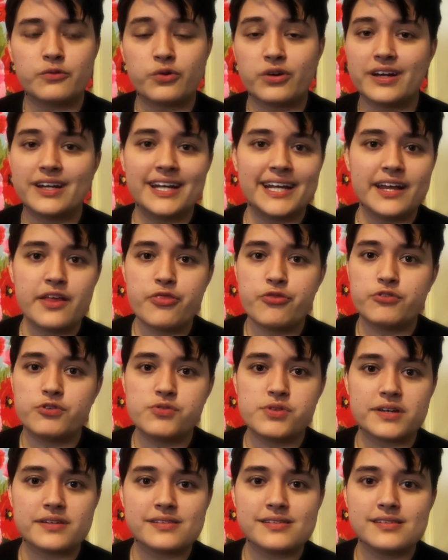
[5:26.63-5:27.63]
We're gonna get
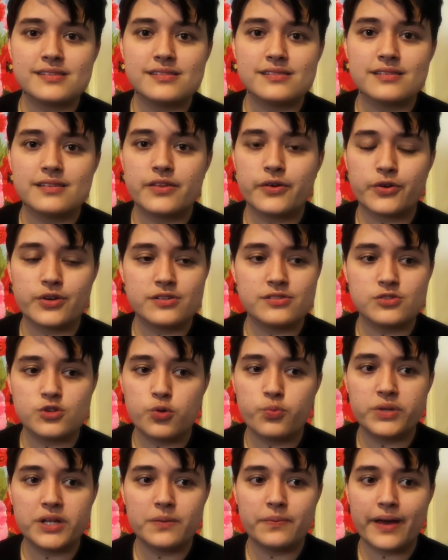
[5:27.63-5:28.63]
through this. There are
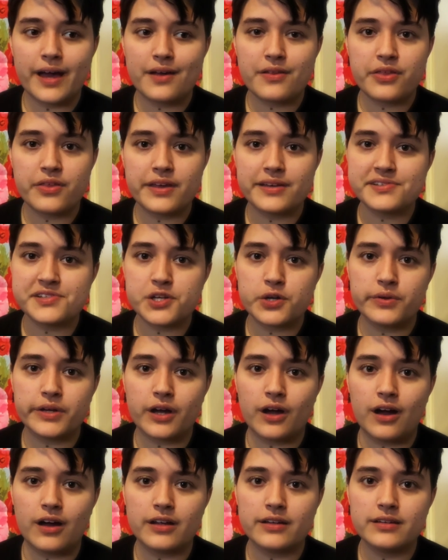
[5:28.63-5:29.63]
so many bad things
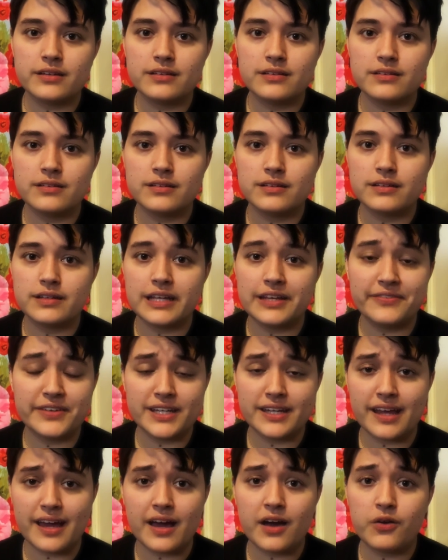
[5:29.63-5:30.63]
going on,
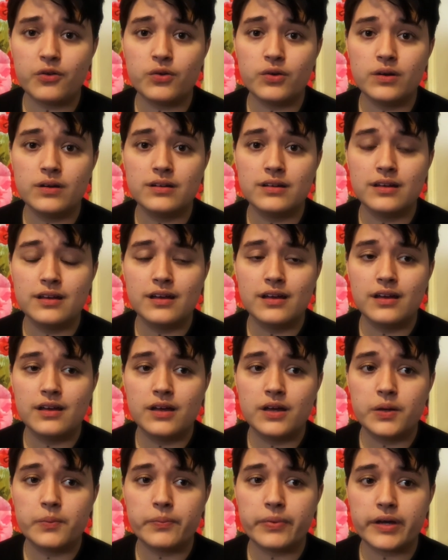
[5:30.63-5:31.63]
even now,
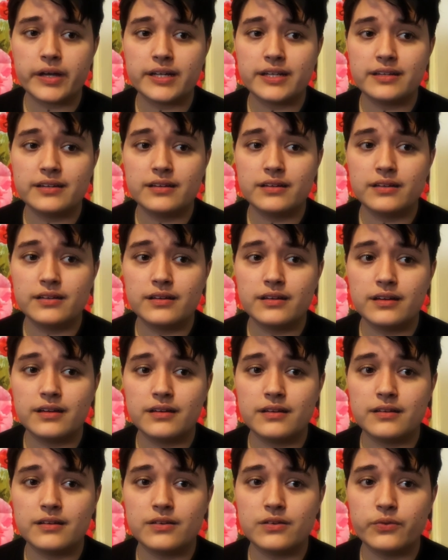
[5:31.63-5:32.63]
but
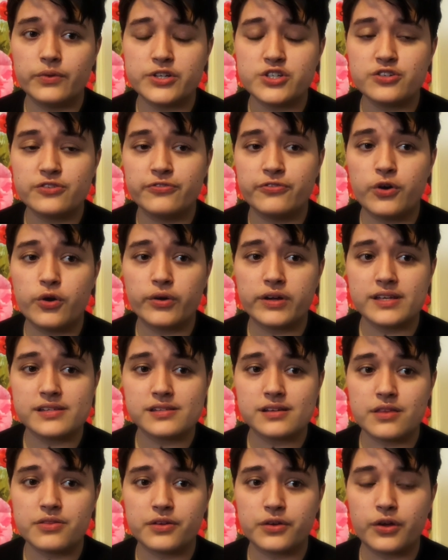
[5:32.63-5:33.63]
we should
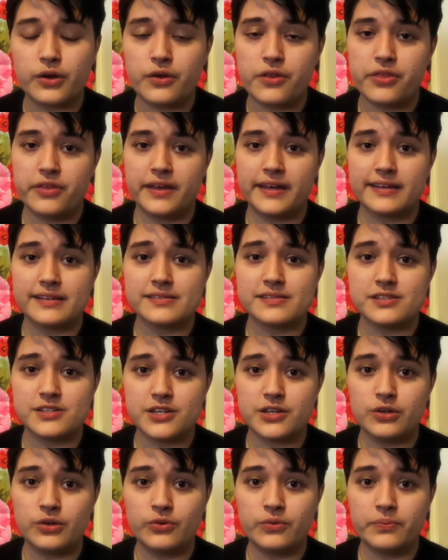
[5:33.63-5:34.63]
focus on the good things
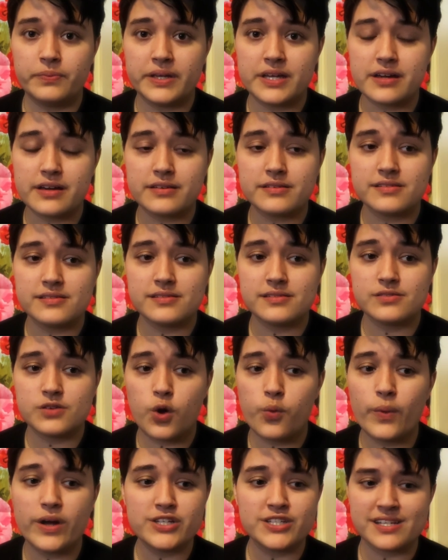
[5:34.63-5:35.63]
too, because
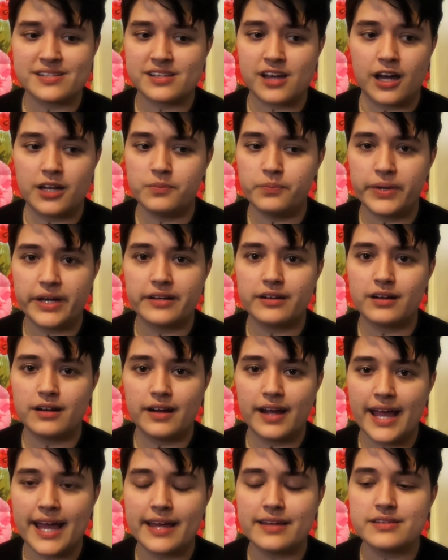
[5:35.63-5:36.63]
so much has gotten
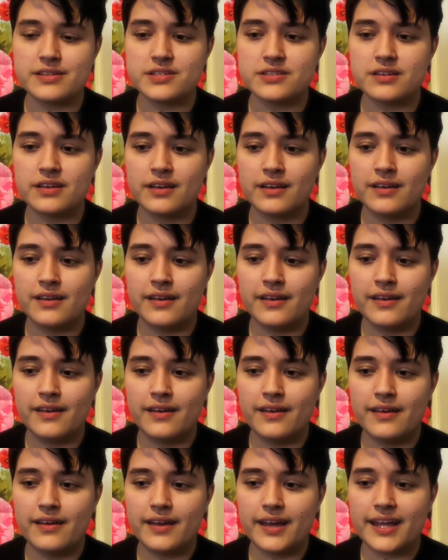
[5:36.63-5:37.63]
better, and
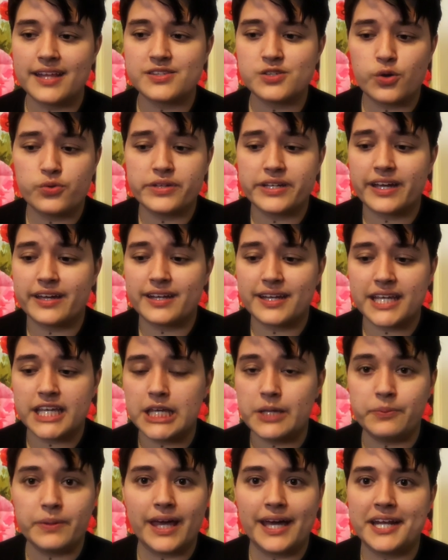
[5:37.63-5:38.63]
it's only gonna
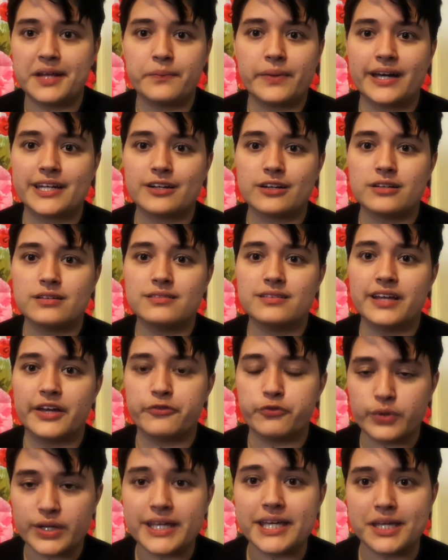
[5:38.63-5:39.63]
keep getting better
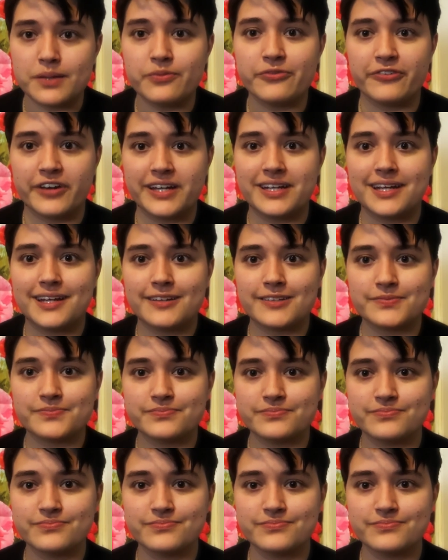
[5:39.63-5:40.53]
if we keep fighting.